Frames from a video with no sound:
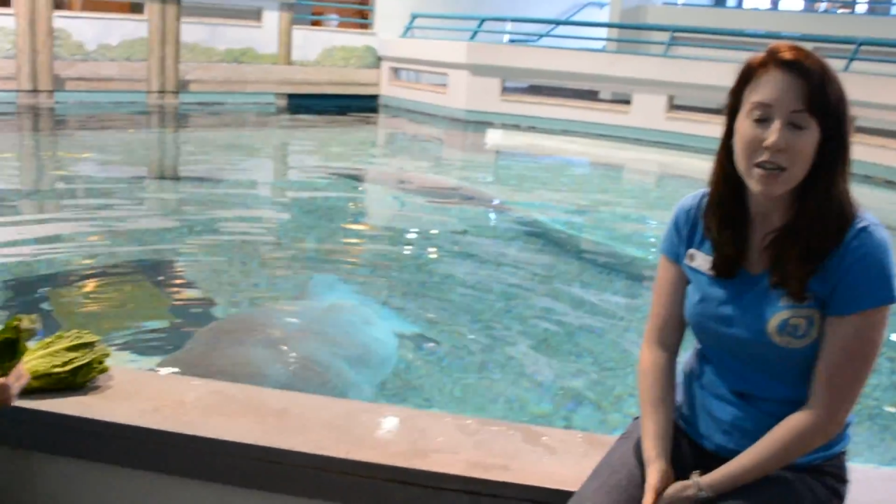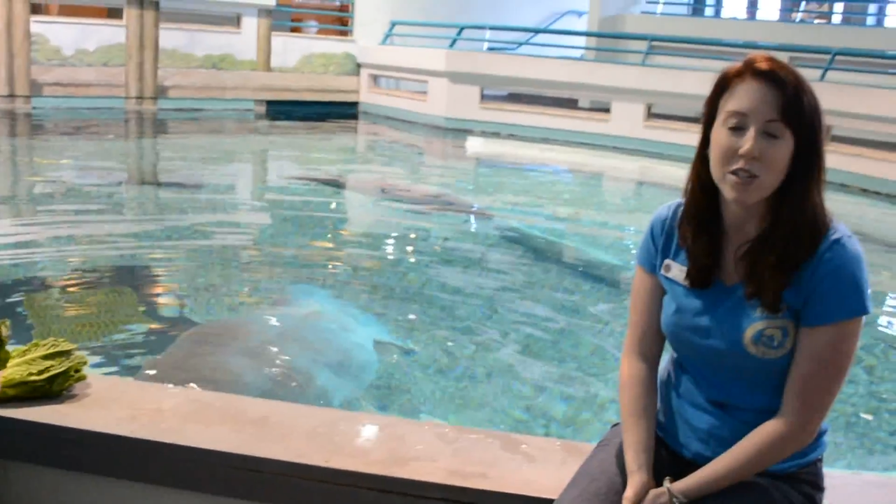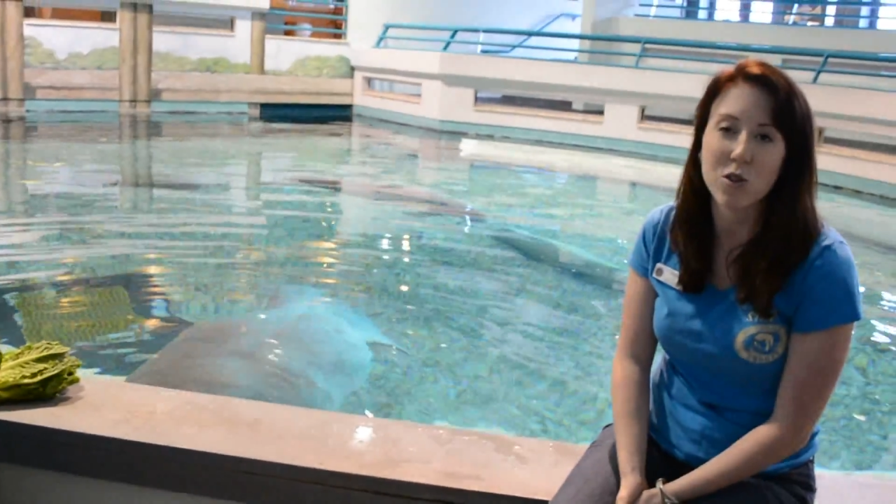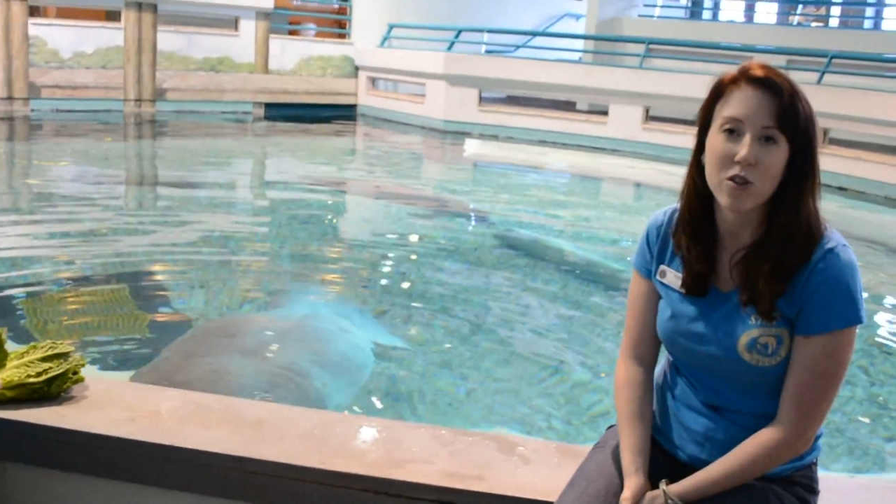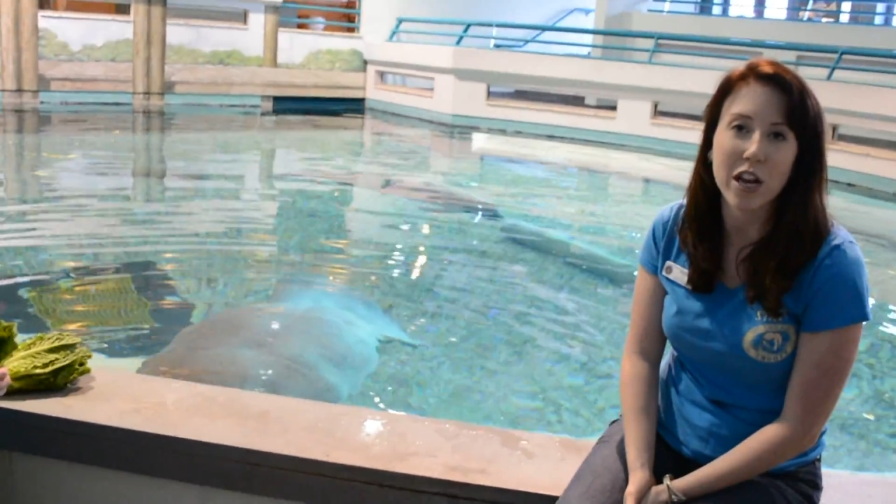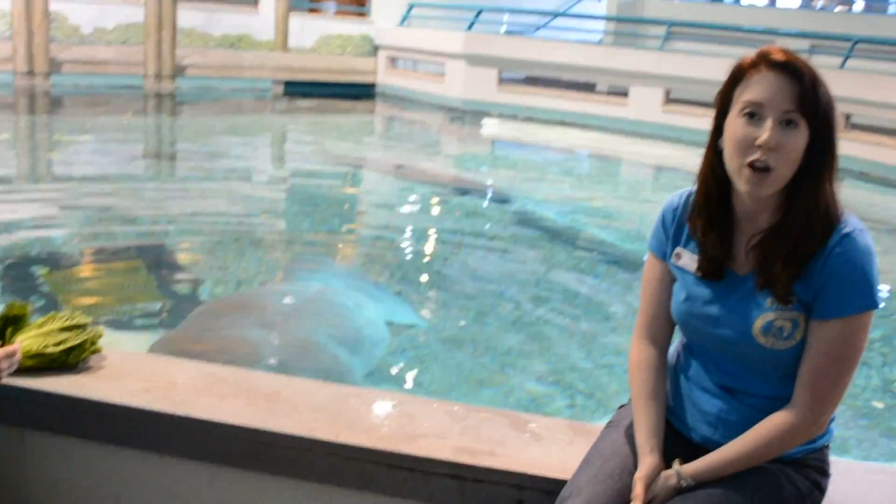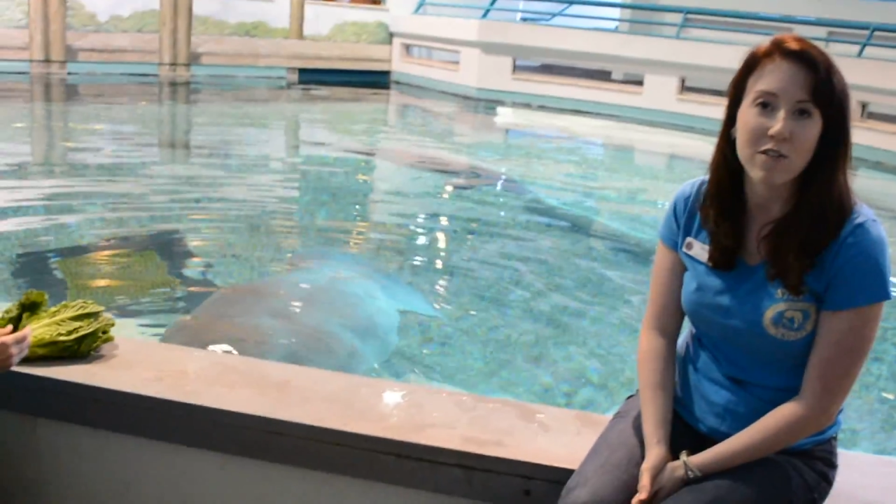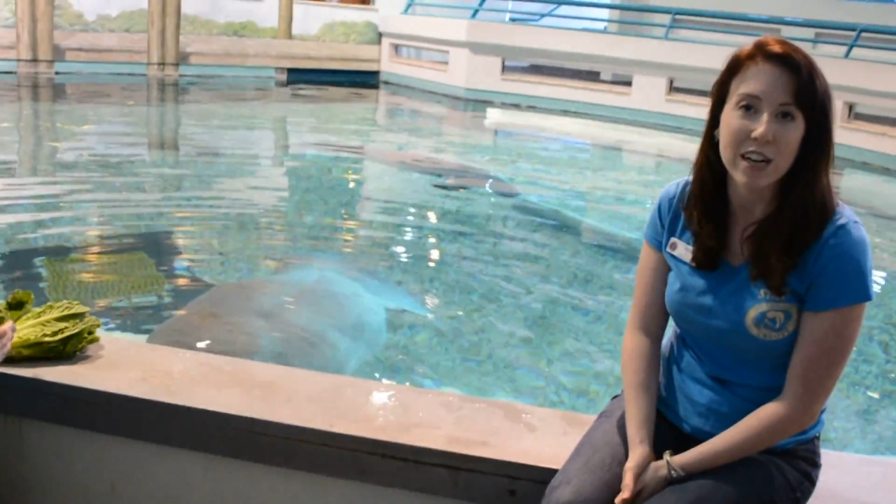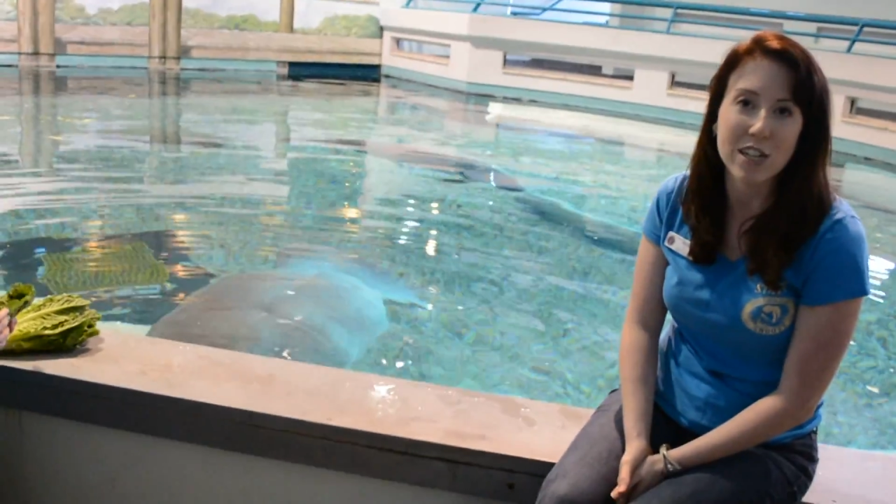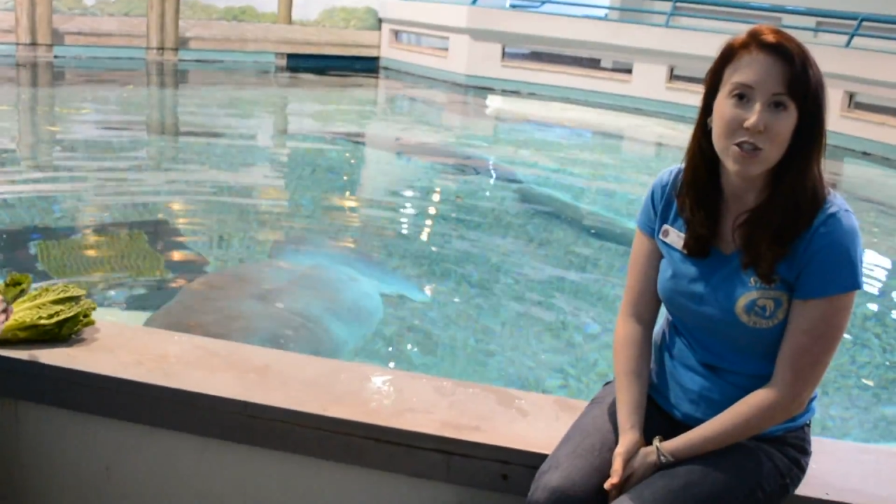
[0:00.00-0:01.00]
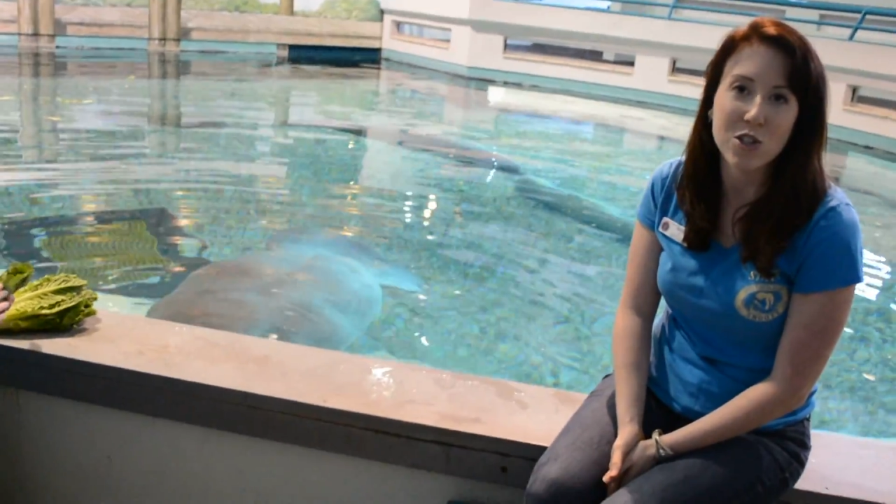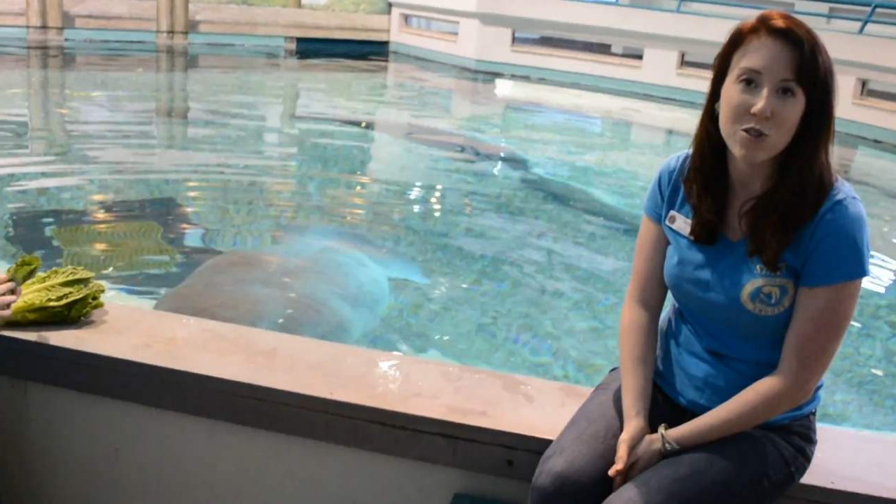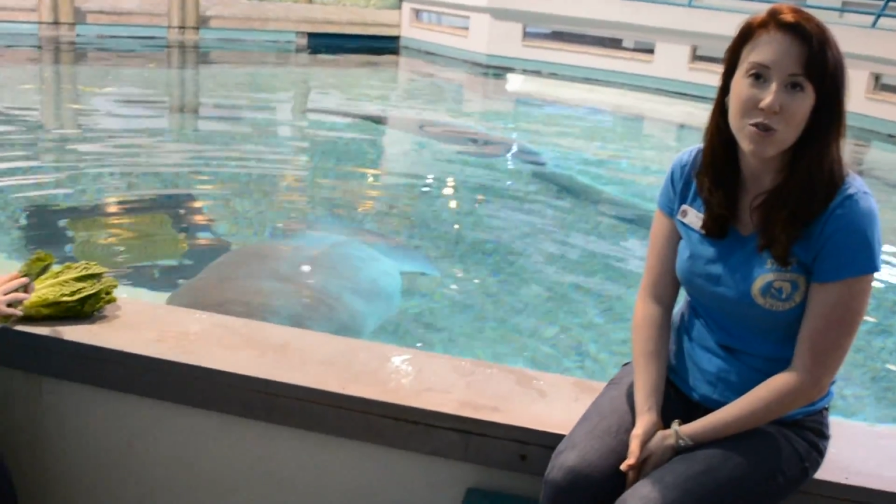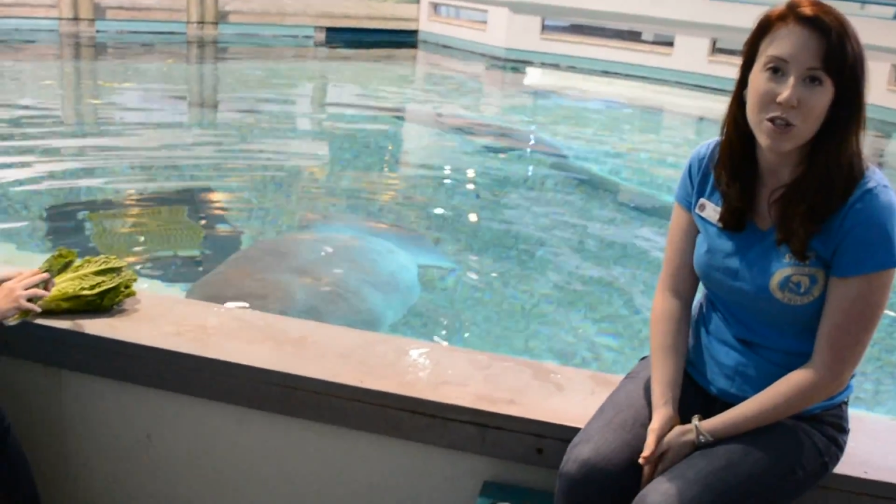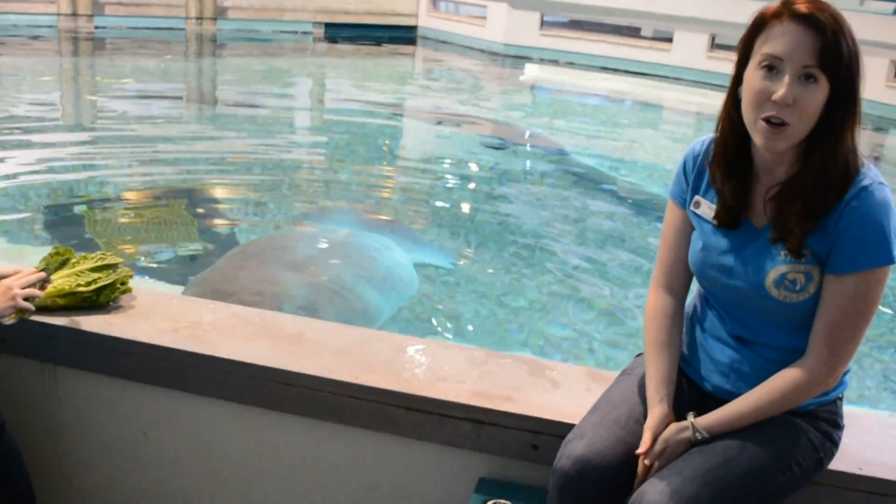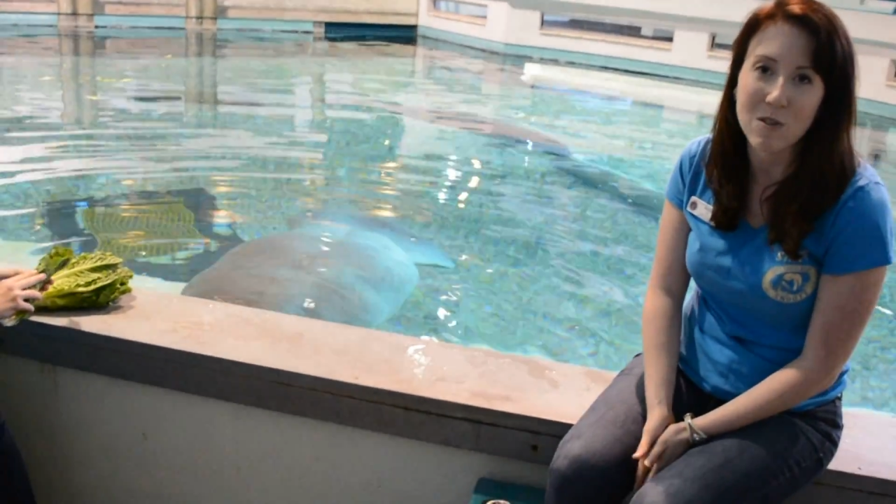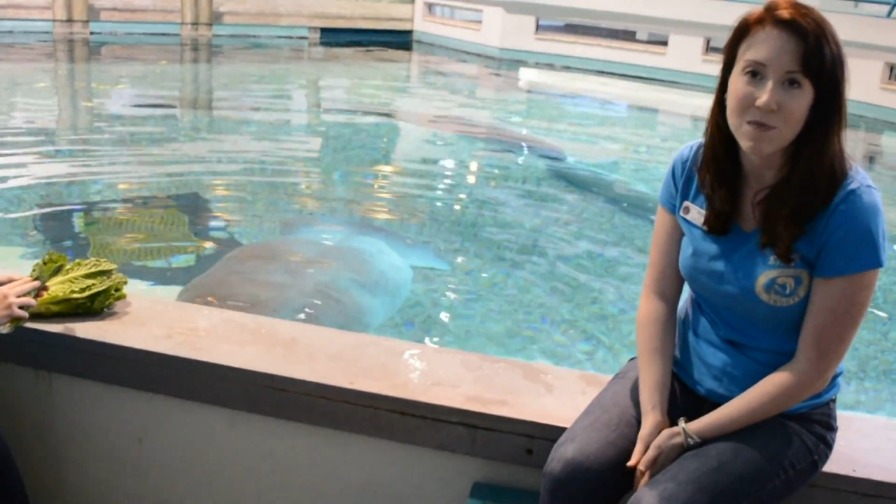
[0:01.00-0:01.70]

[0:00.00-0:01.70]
until they are ready to do so.